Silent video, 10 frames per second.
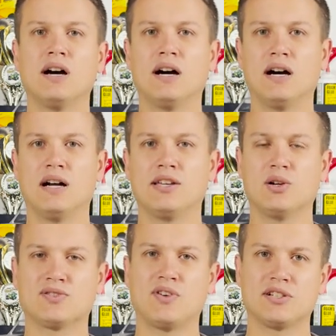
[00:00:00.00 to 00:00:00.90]
You know,
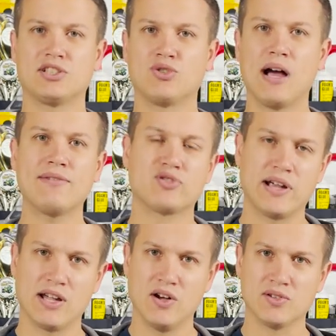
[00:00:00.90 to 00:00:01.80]
as far as the
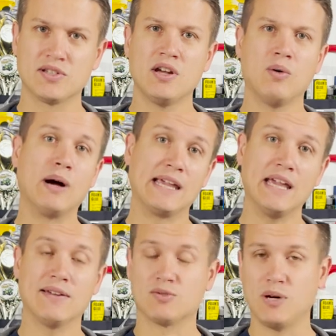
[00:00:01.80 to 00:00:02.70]
drivetrain goes, what
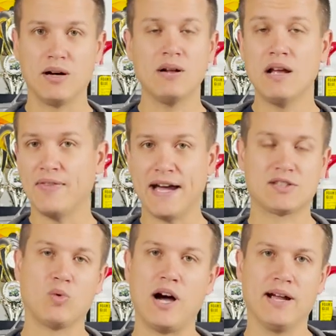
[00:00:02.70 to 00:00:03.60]
gives? Well,
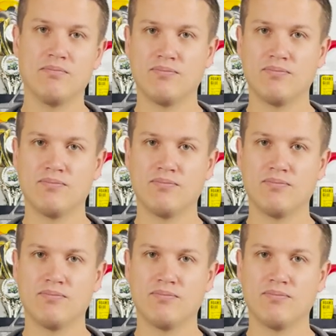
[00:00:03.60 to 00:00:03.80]
that's why.